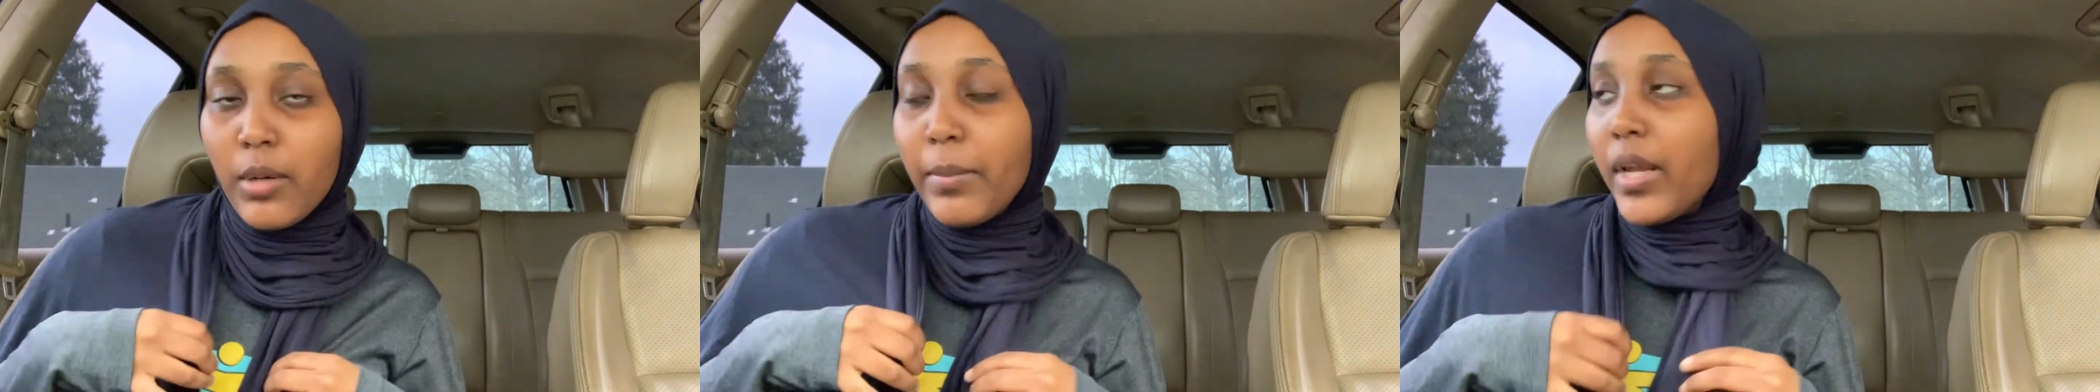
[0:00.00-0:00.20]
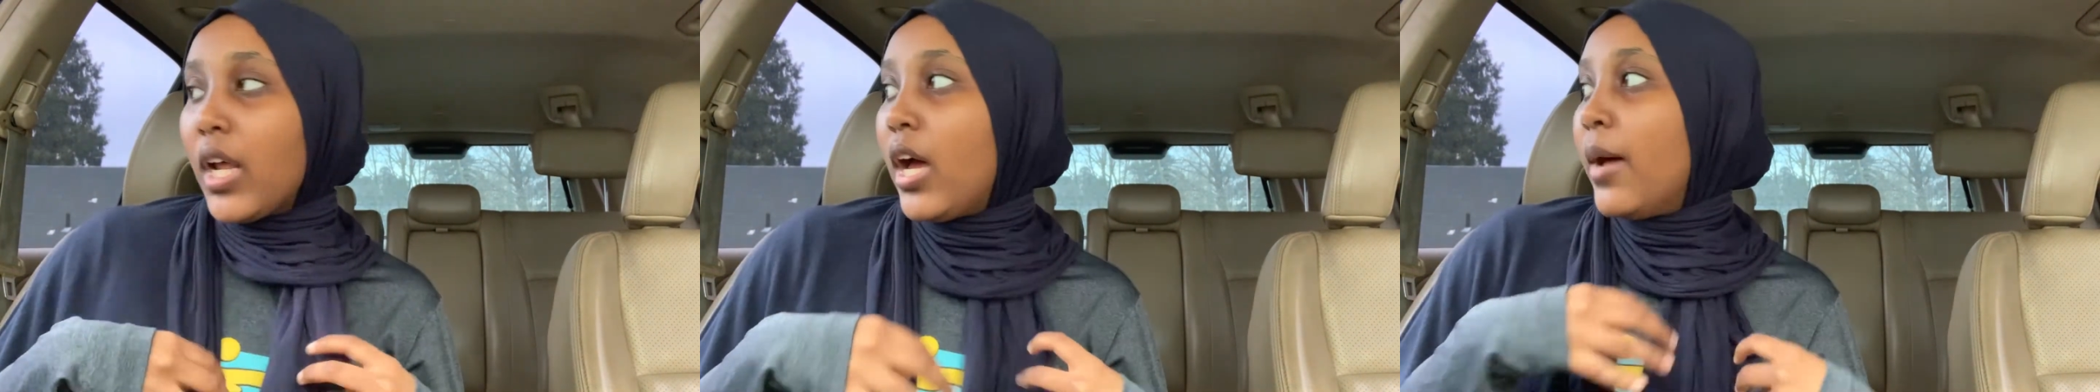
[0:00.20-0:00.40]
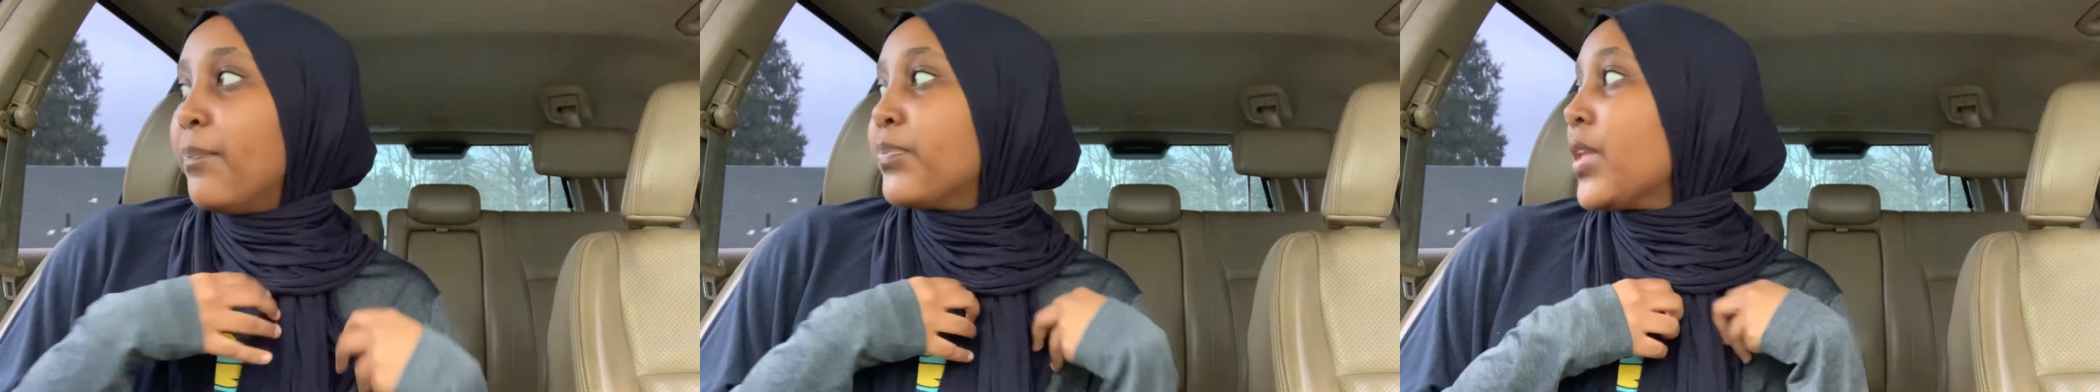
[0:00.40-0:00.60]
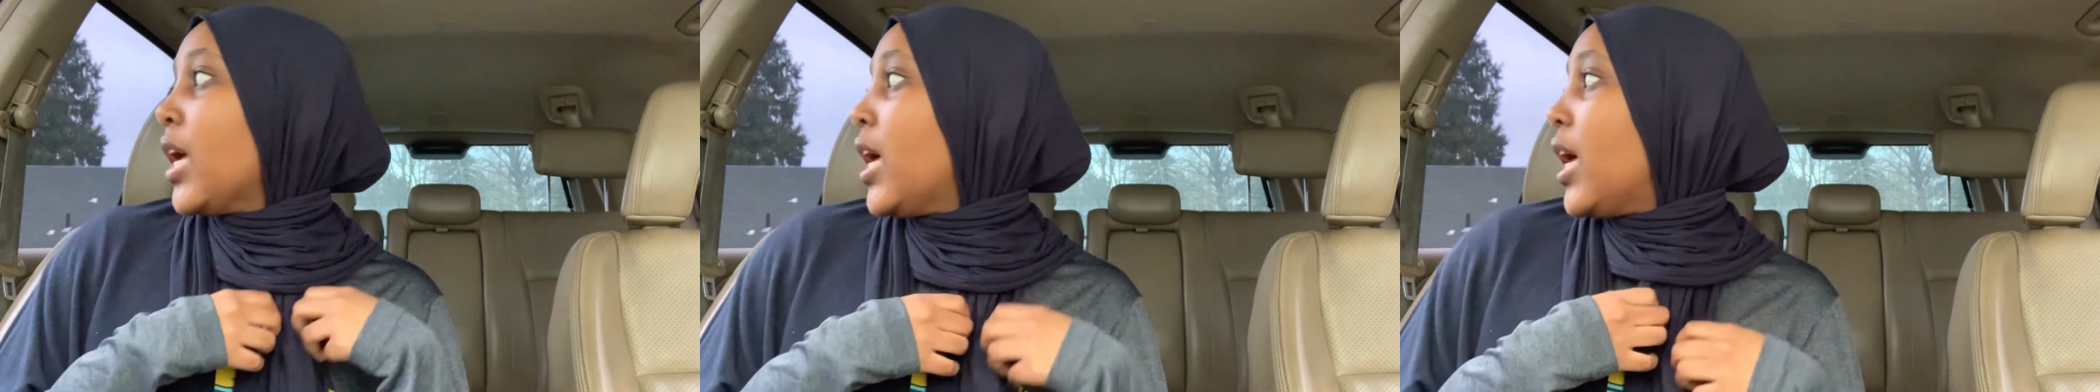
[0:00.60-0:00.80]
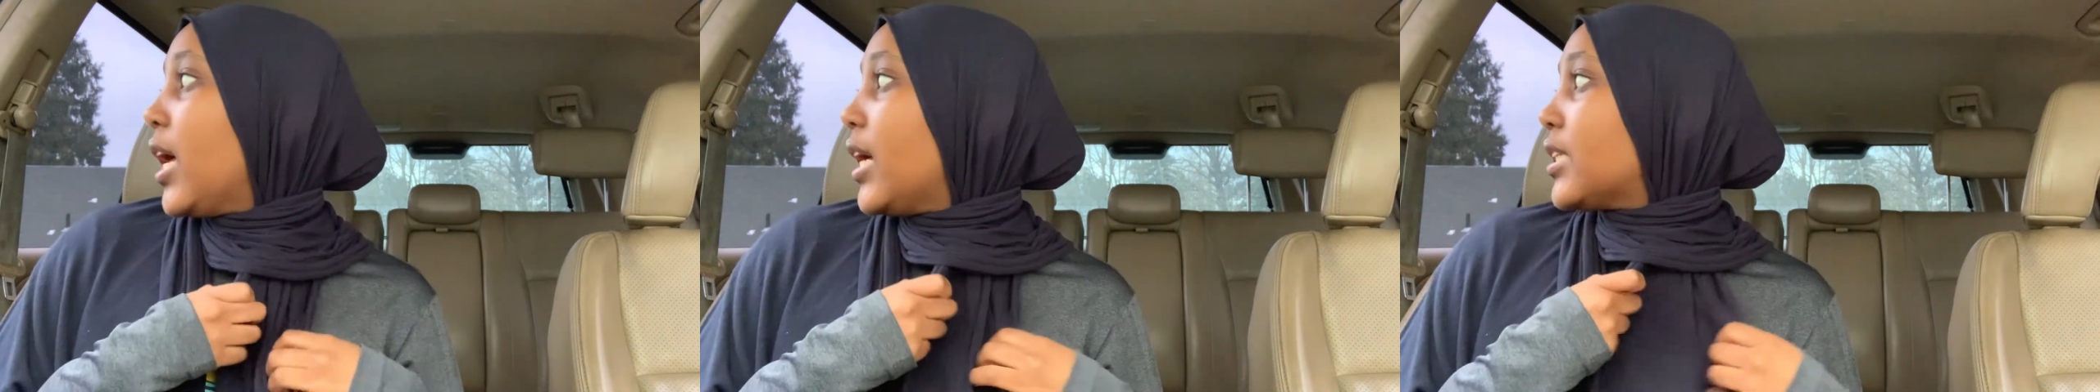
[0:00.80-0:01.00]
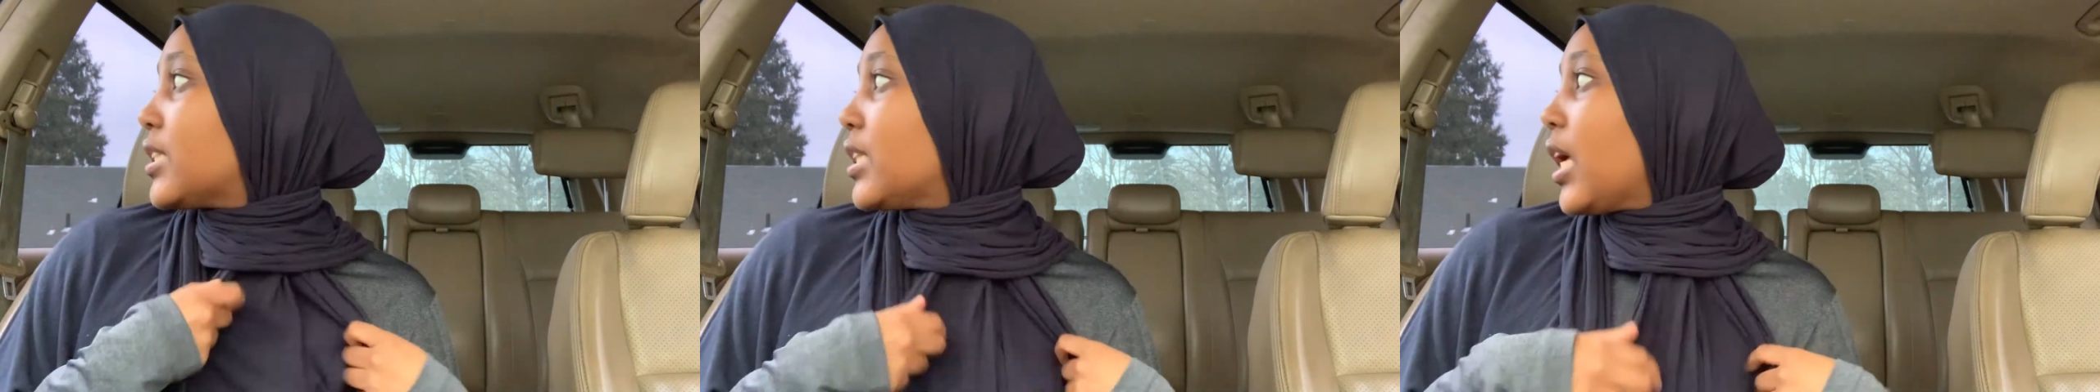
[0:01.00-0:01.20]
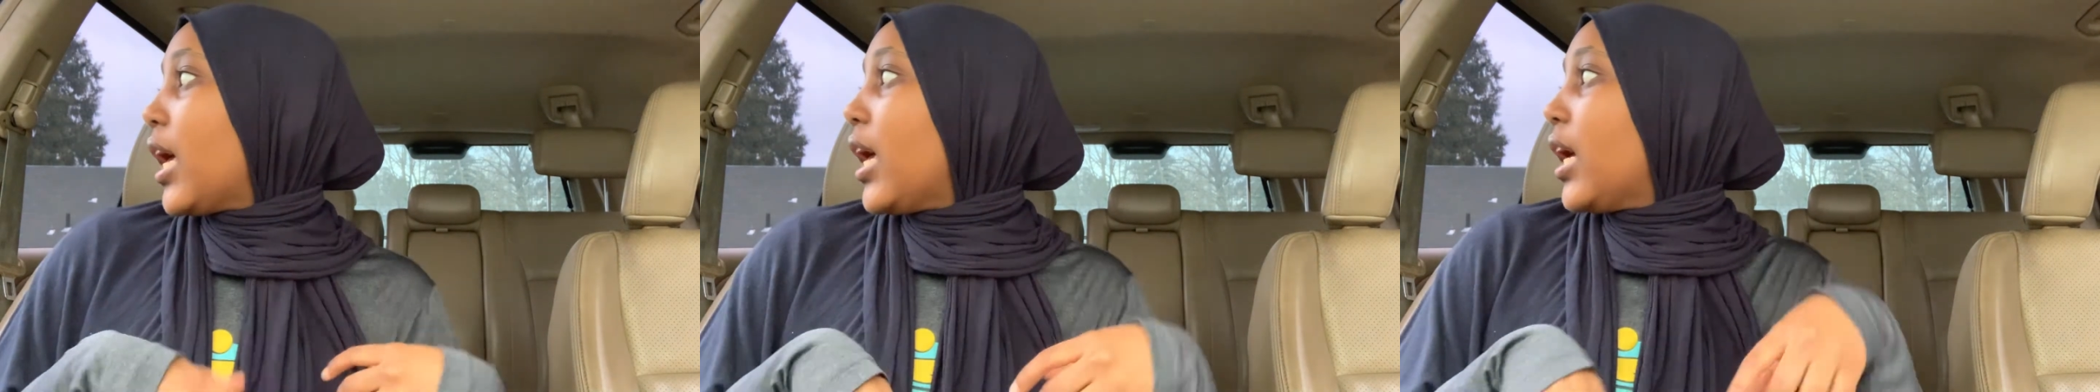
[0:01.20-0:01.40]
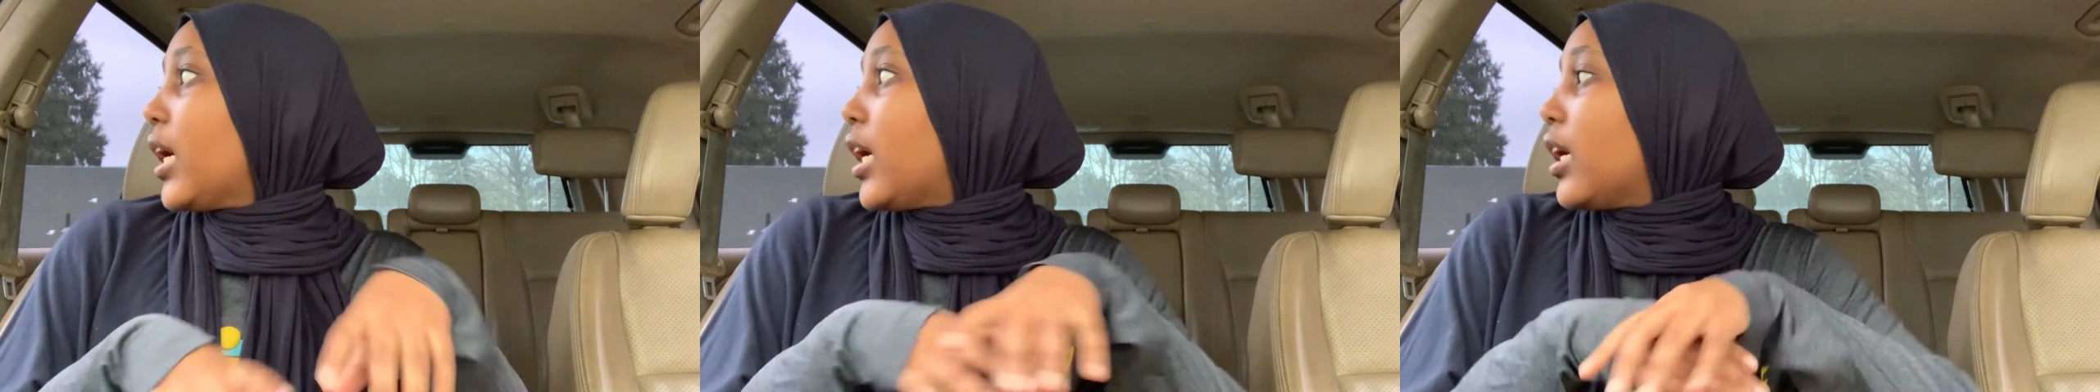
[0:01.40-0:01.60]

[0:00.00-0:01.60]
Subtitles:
But it's like